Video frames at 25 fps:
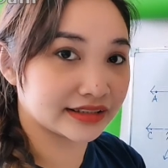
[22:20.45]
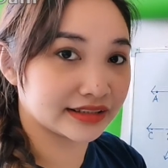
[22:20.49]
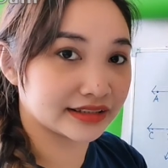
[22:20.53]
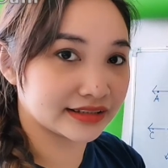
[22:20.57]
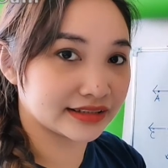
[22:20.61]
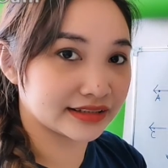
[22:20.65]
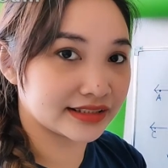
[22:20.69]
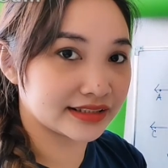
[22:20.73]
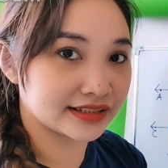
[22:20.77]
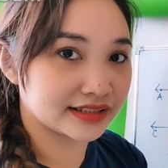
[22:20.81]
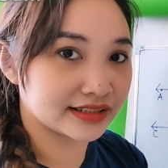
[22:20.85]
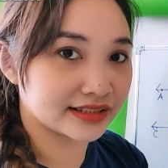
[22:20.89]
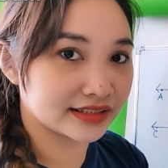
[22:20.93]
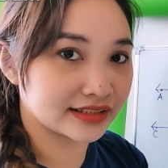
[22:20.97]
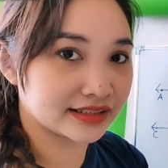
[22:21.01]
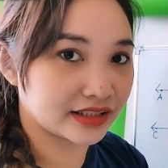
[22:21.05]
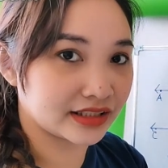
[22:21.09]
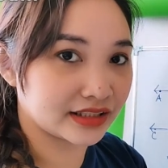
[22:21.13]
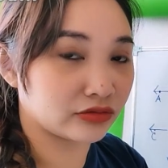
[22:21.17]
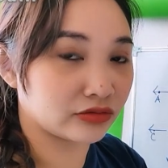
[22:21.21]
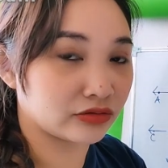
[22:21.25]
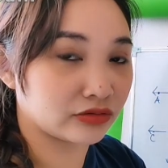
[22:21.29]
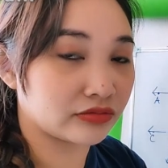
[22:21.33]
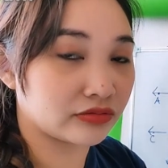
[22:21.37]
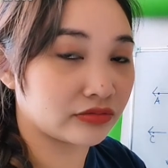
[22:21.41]
Okay,
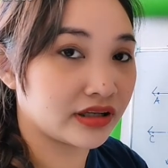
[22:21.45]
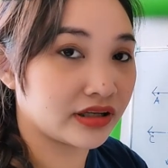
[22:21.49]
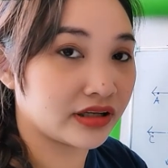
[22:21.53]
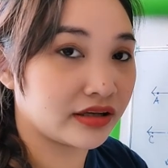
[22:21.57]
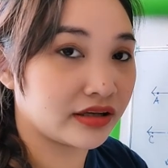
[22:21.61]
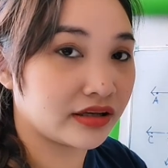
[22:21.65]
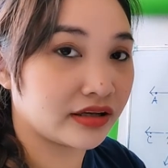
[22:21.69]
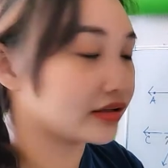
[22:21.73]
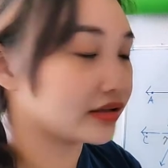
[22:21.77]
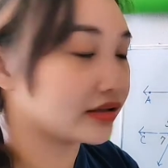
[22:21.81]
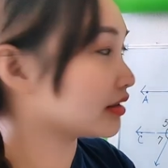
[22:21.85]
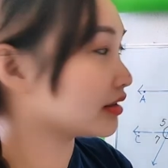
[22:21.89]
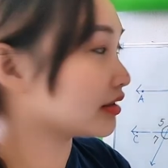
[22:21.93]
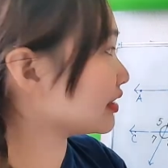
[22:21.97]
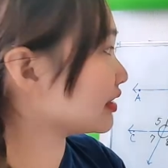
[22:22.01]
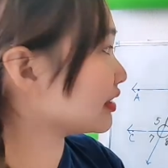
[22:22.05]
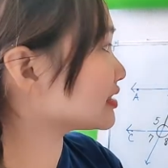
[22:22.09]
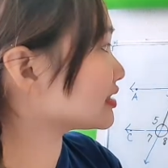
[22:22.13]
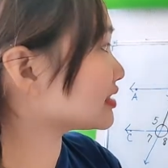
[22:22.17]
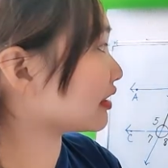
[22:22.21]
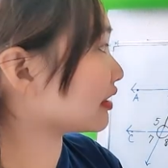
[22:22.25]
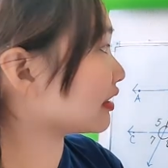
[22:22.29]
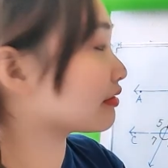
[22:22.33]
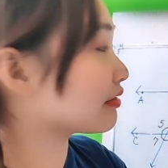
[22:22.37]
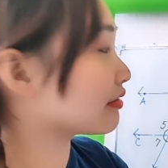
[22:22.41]
who are on the
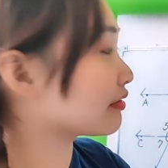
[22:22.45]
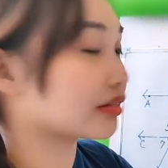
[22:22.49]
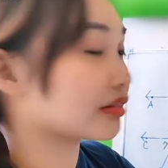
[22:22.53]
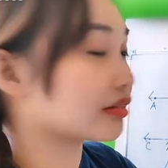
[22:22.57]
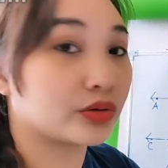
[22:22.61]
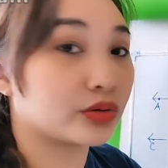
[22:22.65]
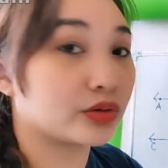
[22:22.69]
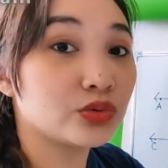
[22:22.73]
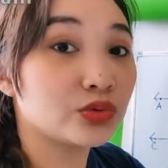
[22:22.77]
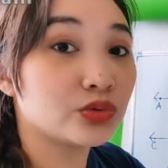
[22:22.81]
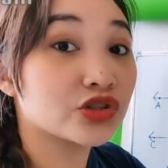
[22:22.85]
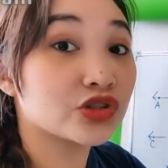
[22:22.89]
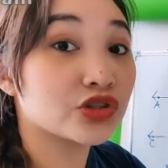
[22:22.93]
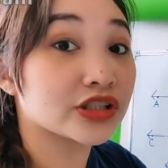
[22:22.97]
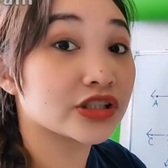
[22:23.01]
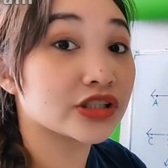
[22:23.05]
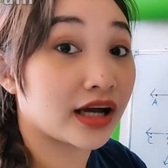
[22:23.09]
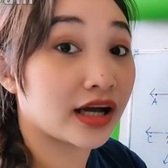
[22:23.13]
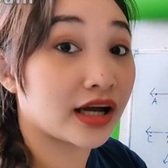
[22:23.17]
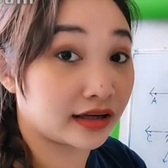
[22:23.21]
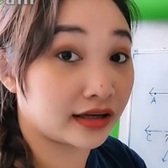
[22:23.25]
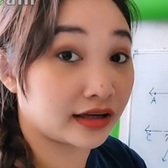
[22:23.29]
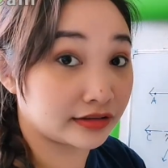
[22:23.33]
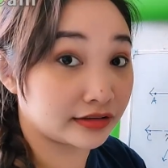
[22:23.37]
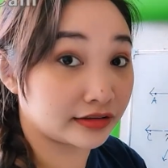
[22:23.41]
vertex,
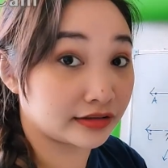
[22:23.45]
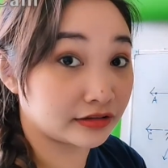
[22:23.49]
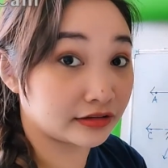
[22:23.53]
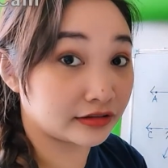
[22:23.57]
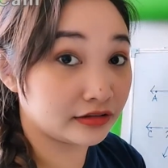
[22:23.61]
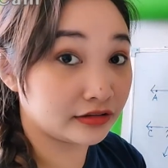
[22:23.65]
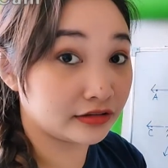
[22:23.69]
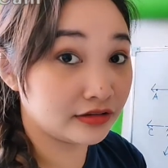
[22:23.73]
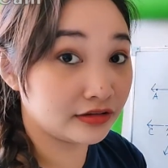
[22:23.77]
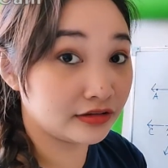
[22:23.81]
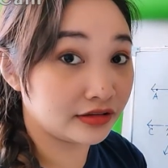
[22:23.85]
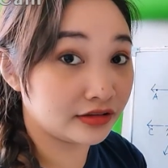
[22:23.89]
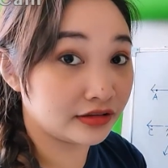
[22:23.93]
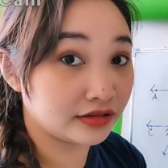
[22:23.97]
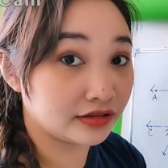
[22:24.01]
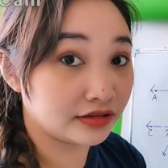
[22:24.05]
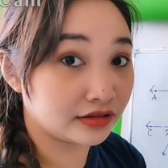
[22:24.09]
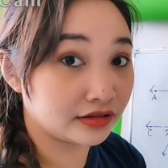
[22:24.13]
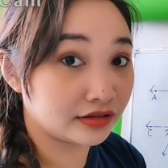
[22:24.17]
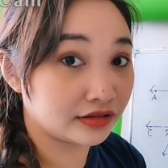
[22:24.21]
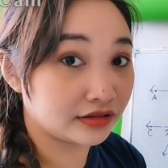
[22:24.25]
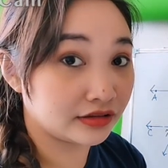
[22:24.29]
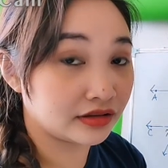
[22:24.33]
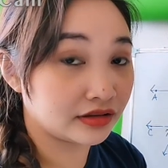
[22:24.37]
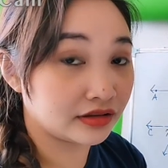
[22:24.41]
meaning to
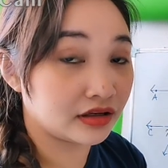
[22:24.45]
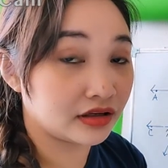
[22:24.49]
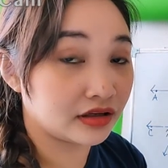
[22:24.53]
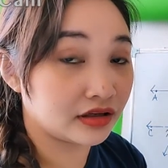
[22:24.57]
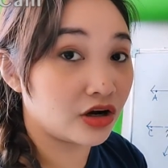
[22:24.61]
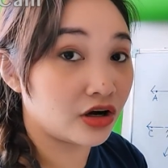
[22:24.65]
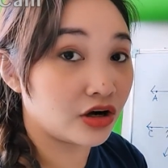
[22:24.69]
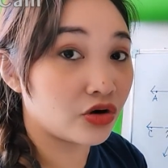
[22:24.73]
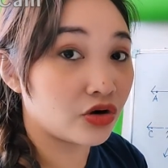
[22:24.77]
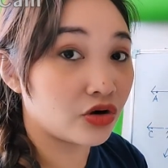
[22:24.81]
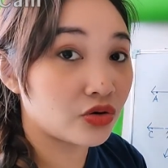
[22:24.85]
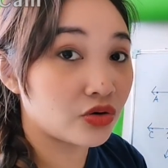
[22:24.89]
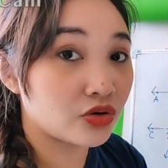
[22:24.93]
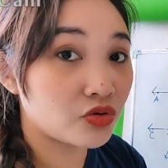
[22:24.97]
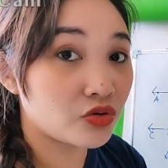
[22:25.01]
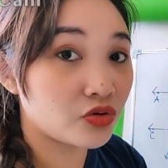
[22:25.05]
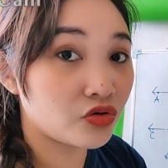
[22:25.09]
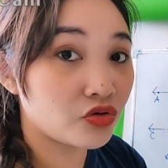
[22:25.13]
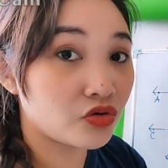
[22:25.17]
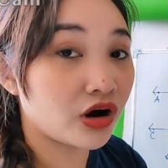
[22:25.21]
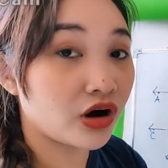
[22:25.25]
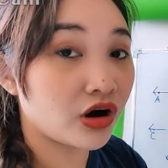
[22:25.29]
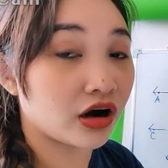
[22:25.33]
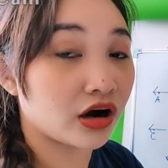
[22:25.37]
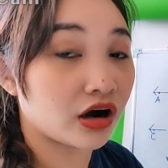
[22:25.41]
say,
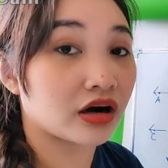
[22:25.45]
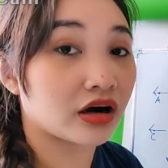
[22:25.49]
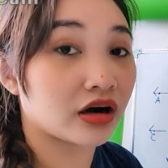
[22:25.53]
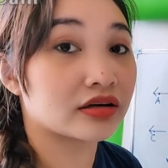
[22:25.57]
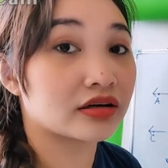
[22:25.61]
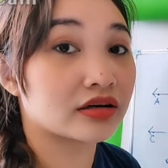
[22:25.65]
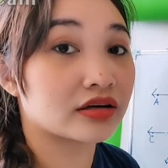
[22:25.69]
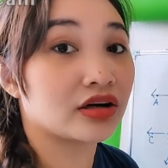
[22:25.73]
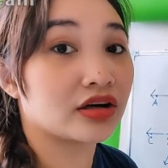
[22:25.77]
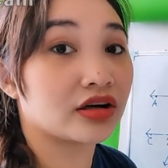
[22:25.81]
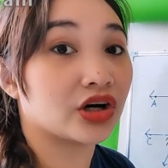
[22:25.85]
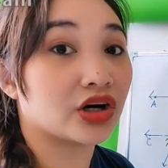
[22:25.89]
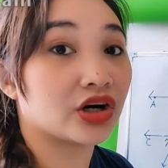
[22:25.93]
right?